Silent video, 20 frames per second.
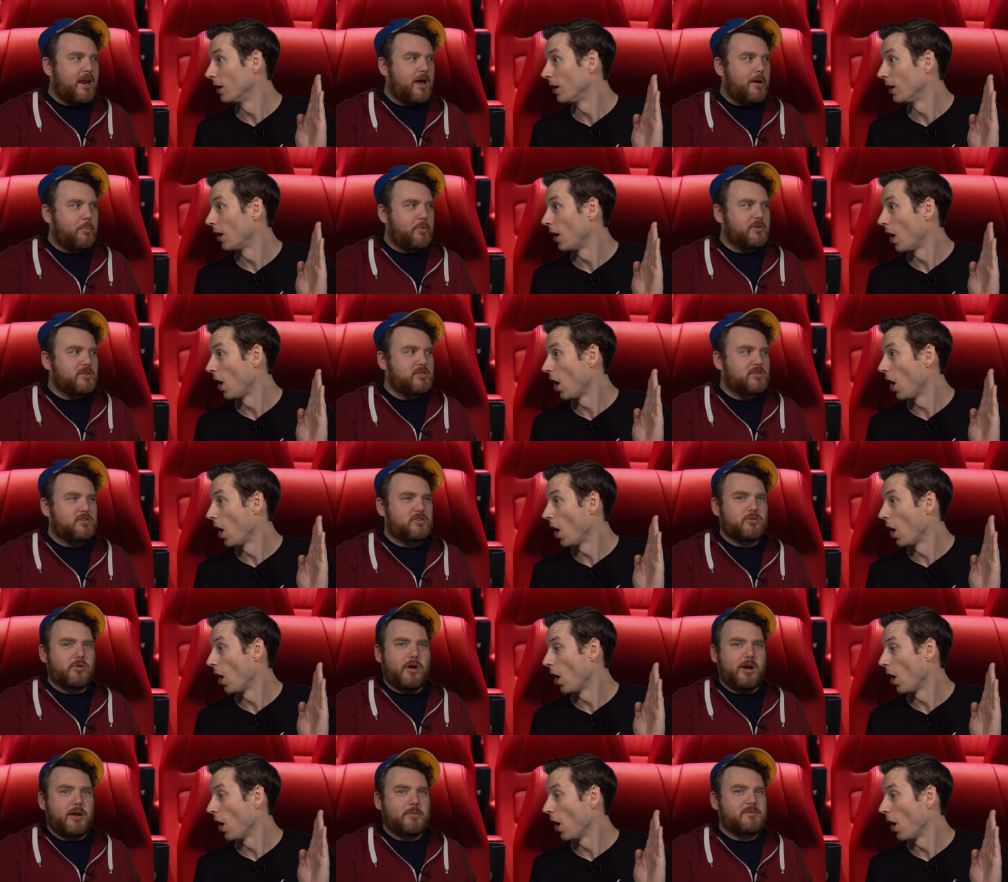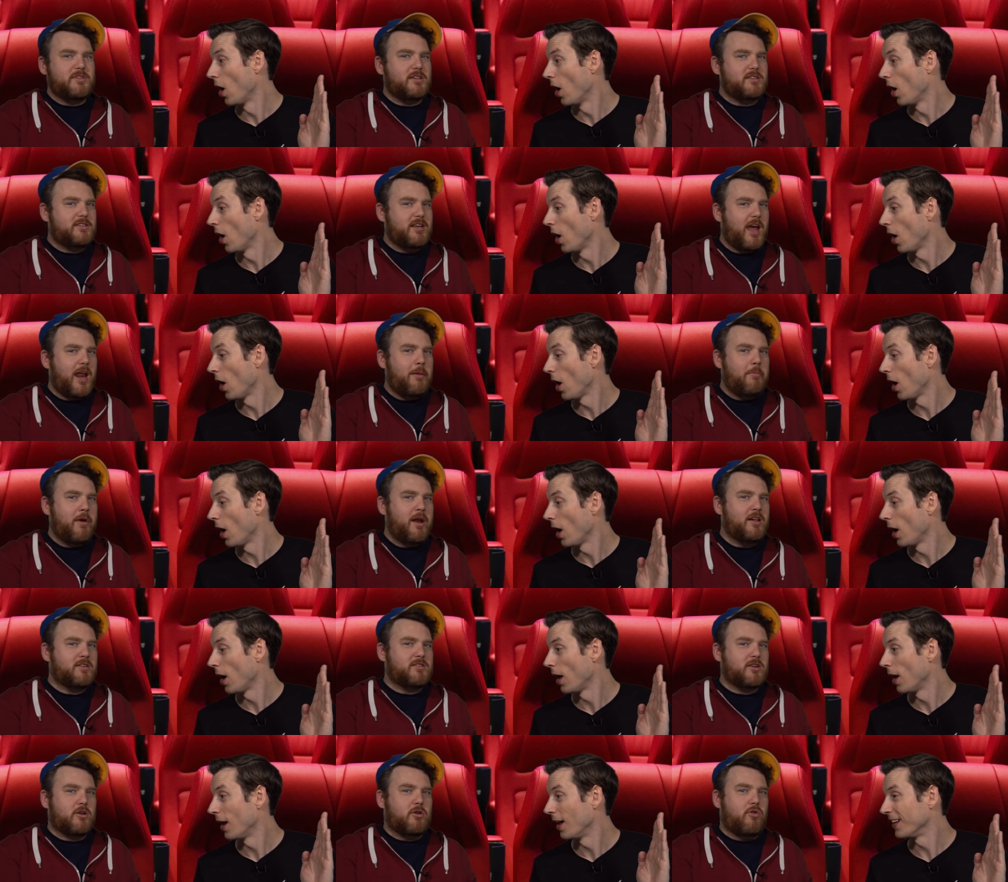Speaker 1: up and just straight up did ten
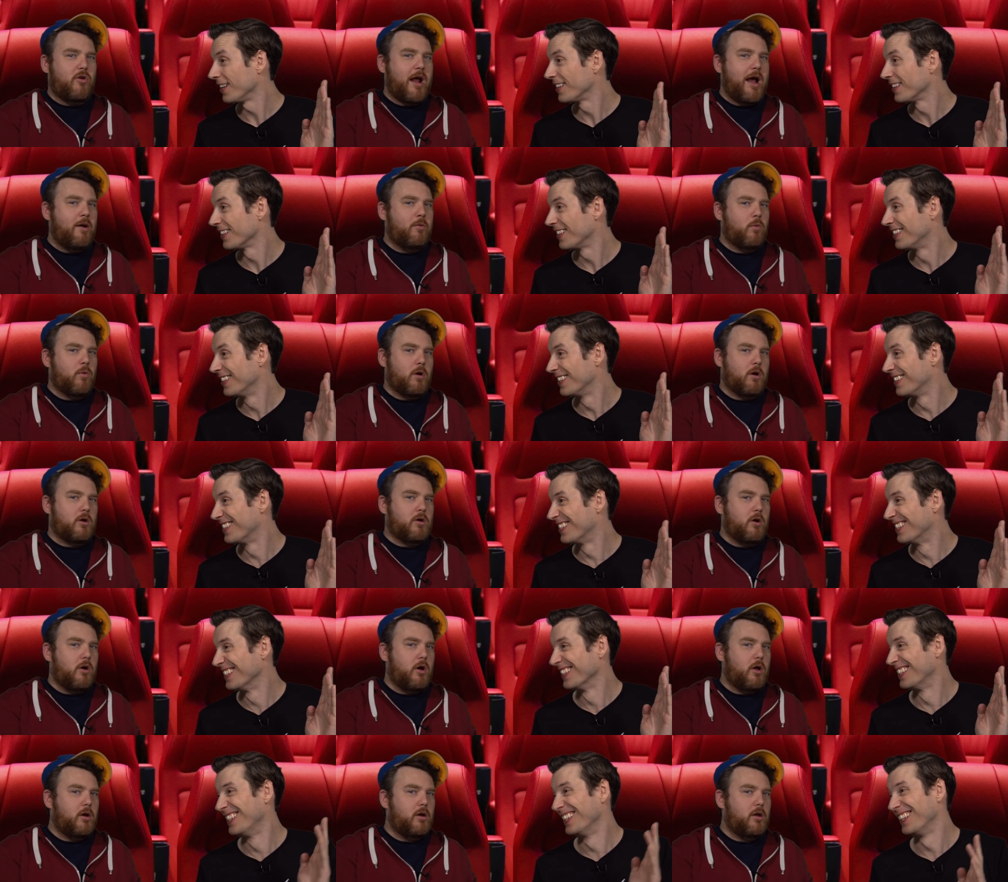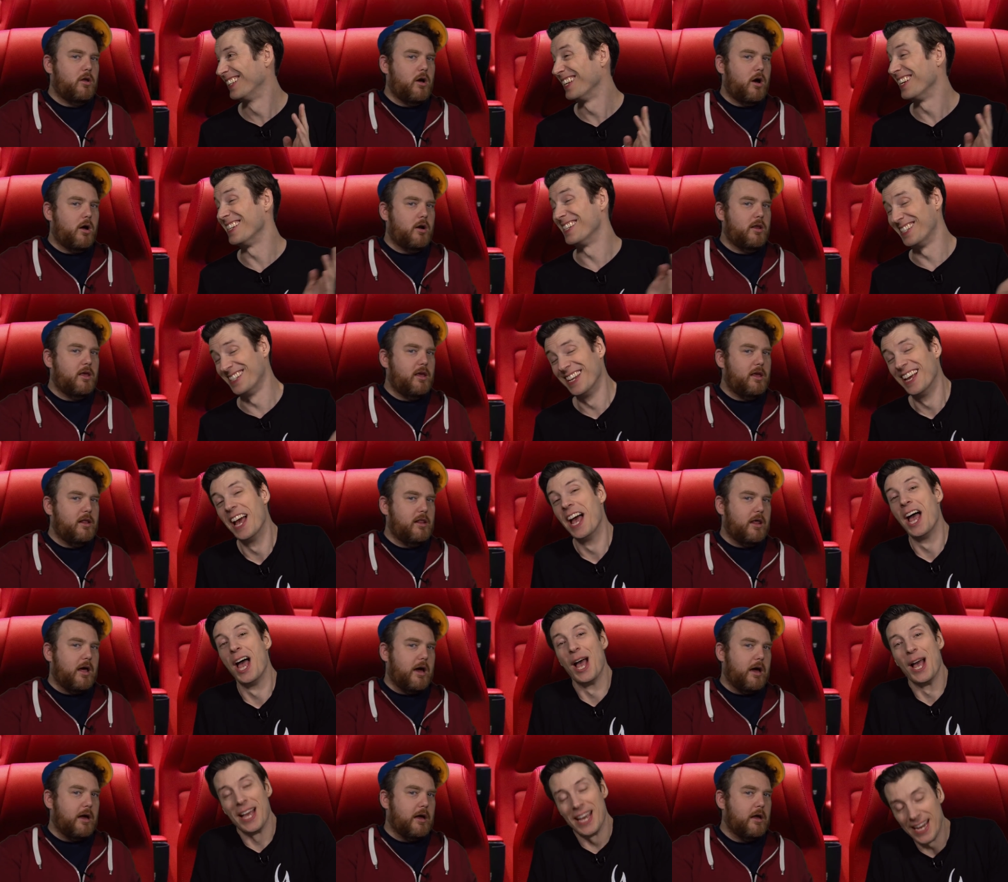minutes of crowd work on on
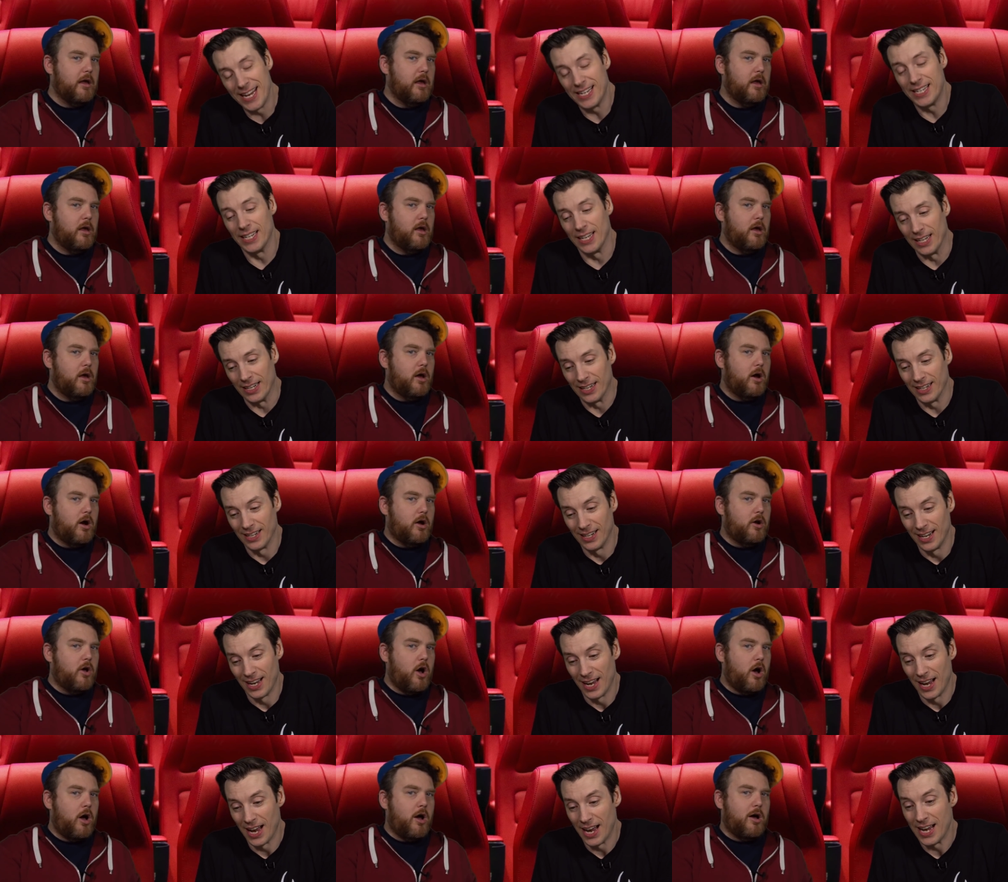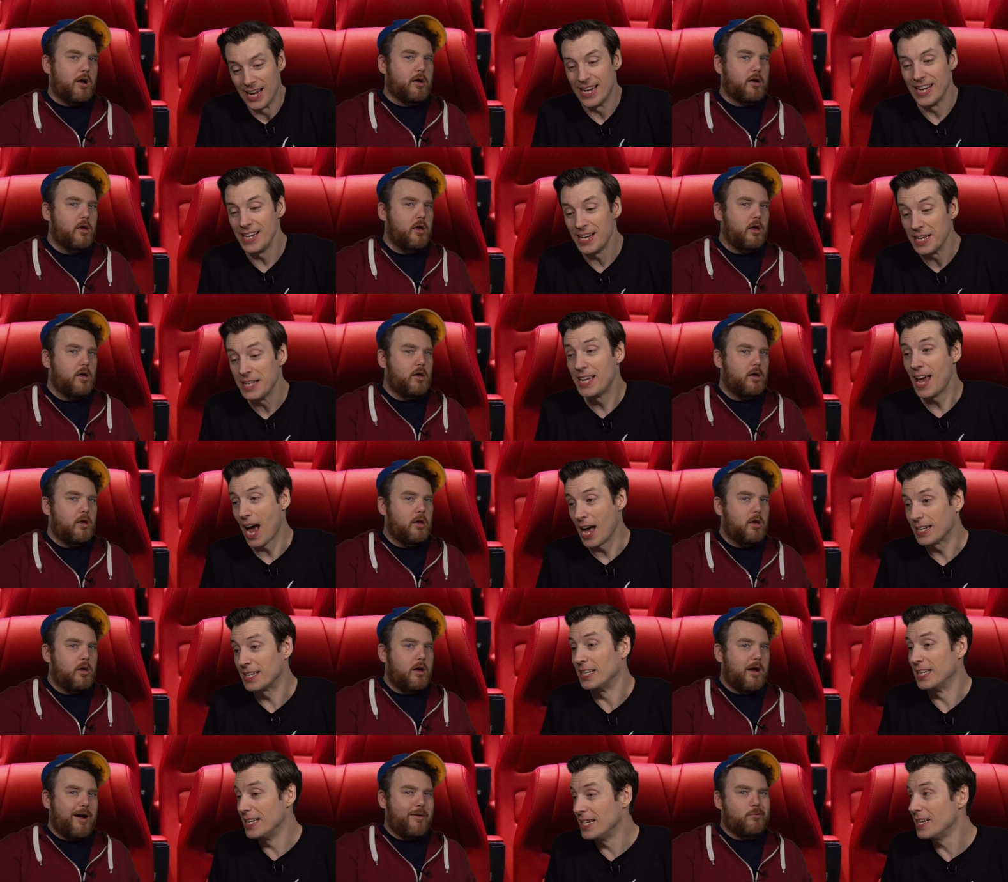Eli. He did on Hawk. He
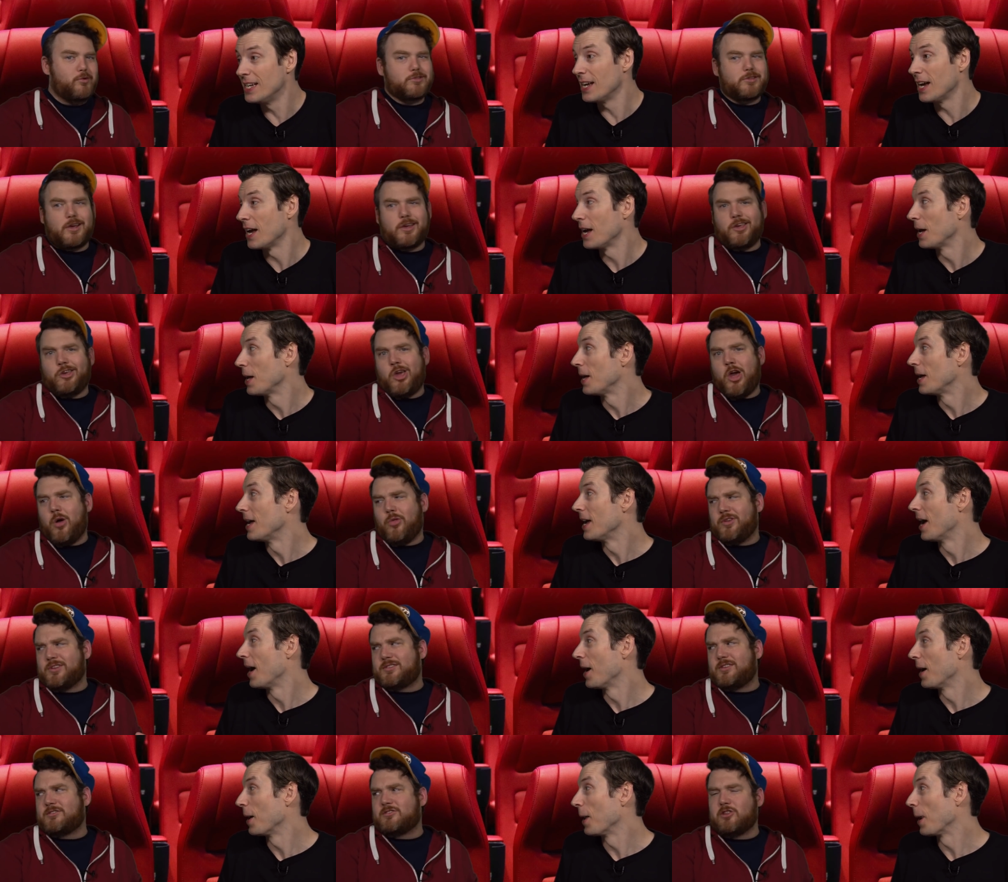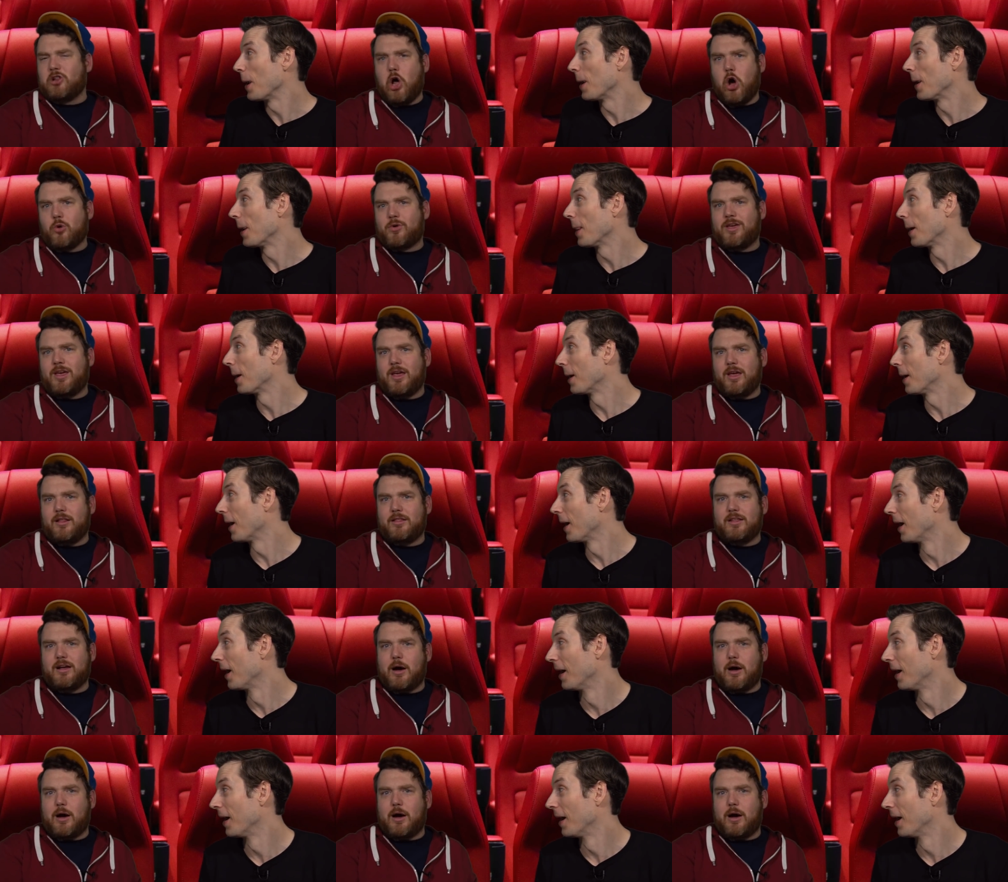yes. He, I was like, yo, this is low key.